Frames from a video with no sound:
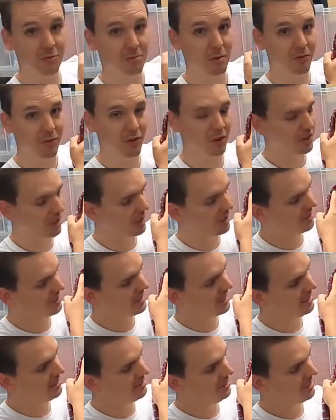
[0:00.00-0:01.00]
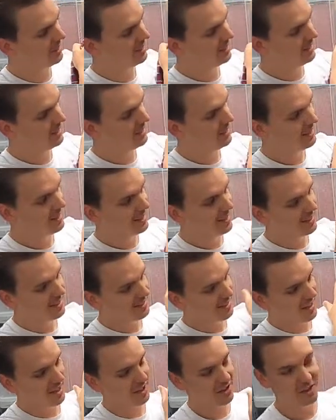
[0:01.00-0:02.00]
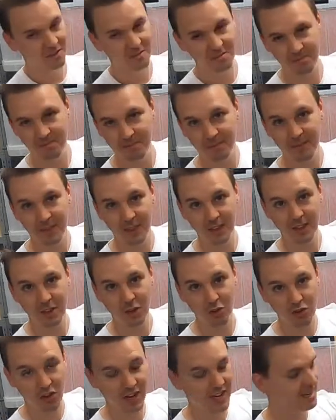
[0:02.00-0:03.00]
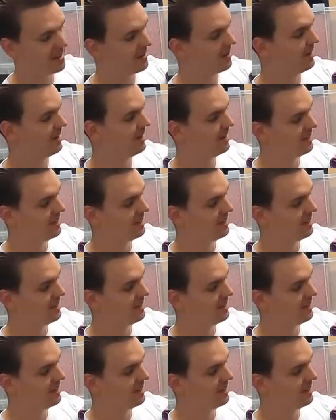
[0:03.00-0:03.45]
just before the lockdown. So, not great.